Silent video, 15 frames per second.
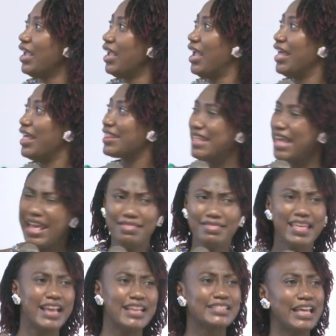Then there
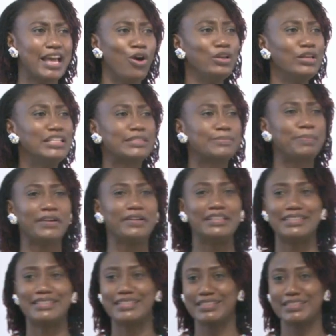is the Holy
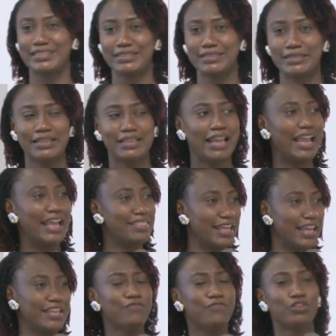Spirit and the
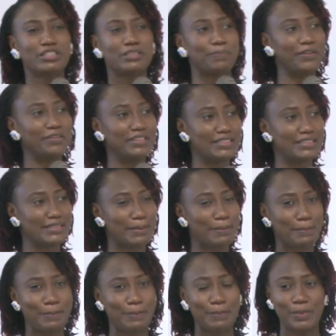evil spirit.
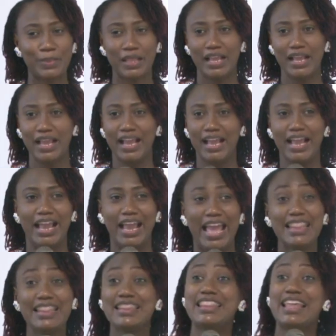
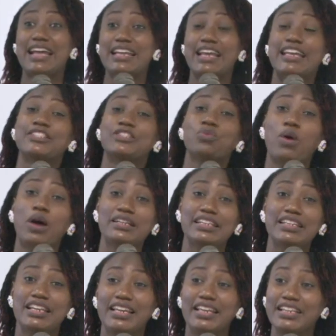And that is what
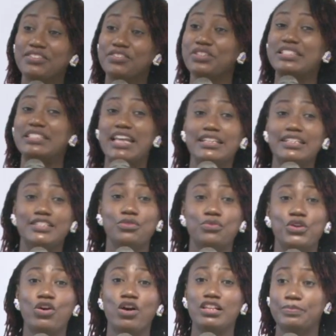in Christianity we
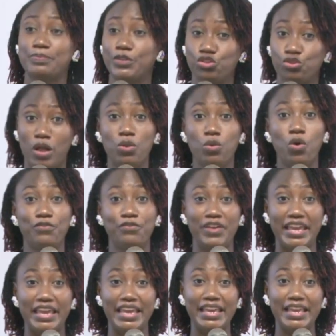call spiritual
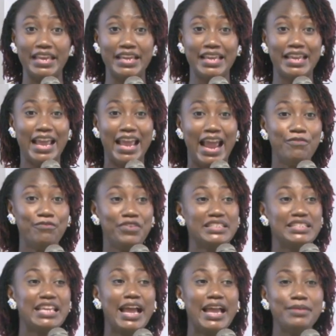warfare. Every
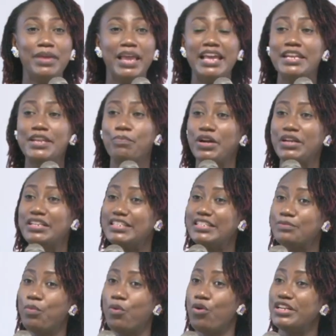time anybody is
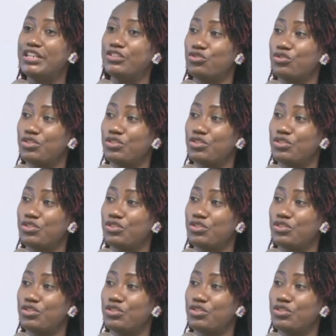born into this